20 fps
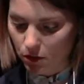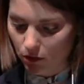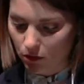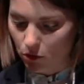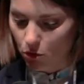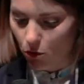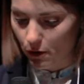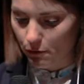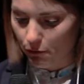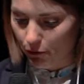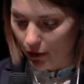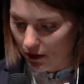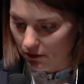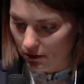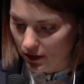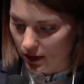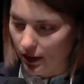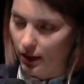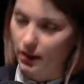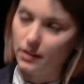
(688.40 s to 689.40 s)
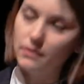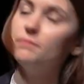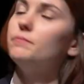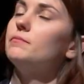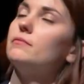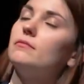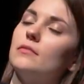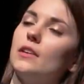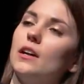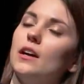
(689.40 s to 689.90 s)
so the court found that,
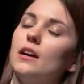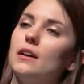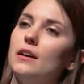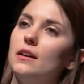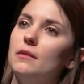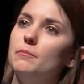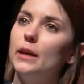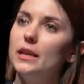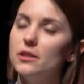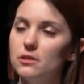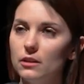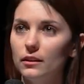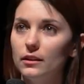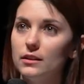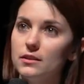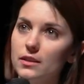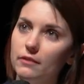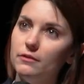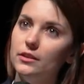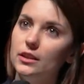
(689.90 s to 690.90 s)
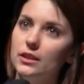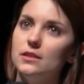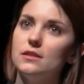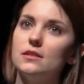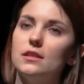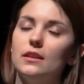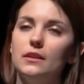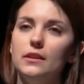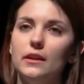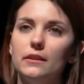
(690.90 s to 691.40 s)
uh, based on this
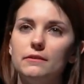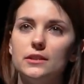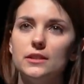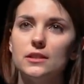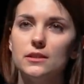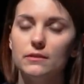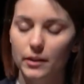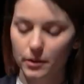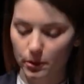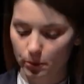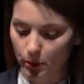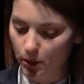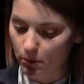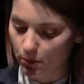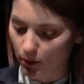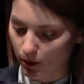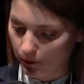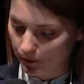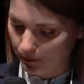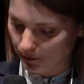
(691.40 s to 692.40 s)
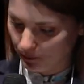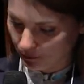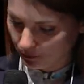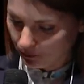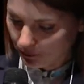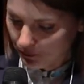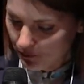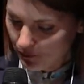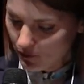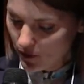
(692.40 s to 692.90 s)
evidence and the evidence of other people,
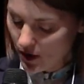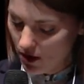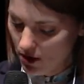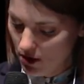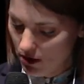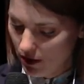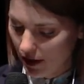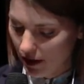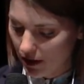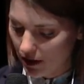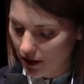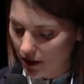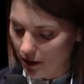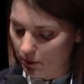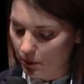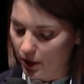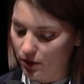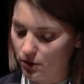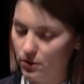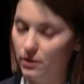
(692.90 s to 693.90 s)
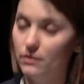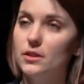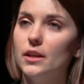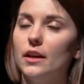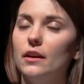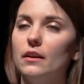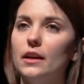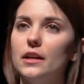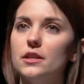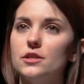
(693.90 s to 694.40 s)
that administrative
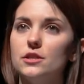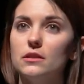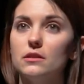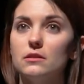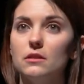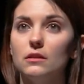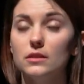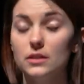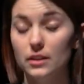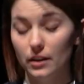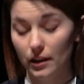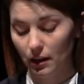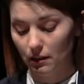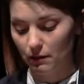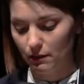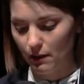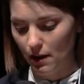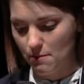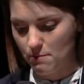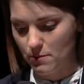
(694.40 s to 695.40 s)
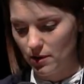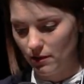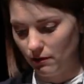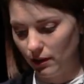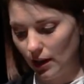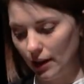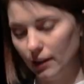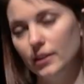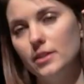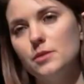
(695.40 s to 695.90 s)
segregation and solitary confinement
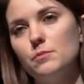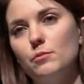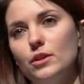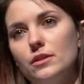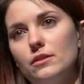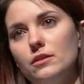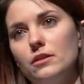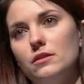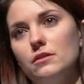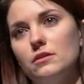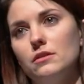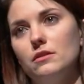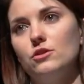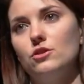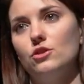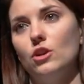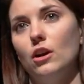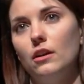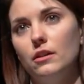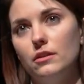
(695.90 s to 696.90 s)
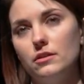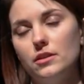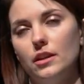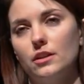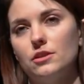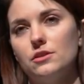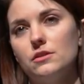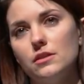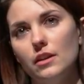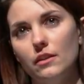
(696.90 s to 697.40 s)
violates prisoners' charter
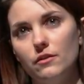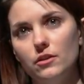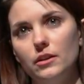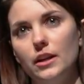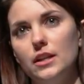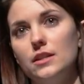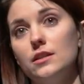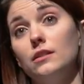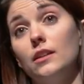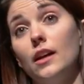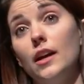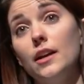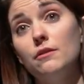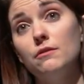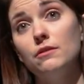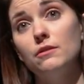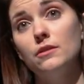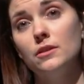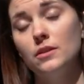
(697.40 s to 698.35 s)
section 7 right to life